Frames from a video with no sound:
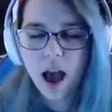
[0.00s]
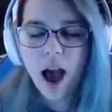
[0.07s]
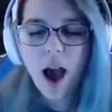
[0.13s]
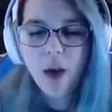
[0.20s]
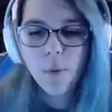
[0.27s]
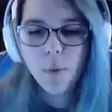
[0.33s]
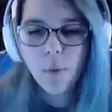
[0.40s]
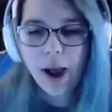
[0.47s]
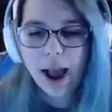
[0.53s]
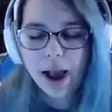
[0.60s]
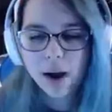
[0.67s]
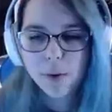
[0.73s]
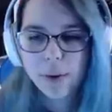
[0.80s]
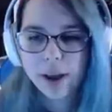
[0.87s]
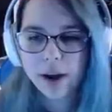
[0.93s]
Oh, wow.
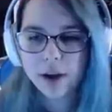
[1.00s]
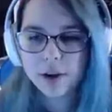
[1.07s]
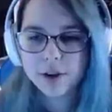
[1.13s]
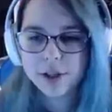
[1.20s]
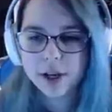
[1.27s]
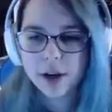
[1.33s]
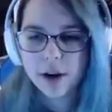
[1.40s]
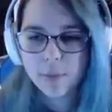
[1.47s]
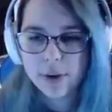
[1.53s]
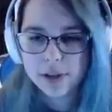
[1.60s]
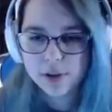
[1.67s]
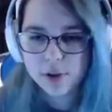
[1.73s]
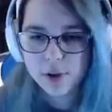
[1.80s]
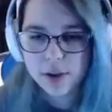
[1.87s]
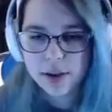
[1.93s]
Oh, wait, are you sure? Wait,
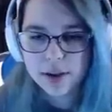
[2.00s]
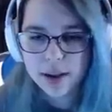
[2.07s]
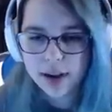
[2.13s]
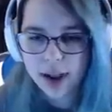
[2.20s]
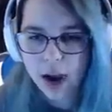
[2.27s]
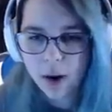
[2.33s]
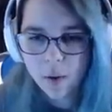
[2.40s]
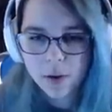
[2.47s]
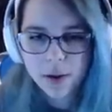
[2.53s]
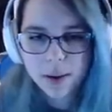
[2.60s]
so you can get out?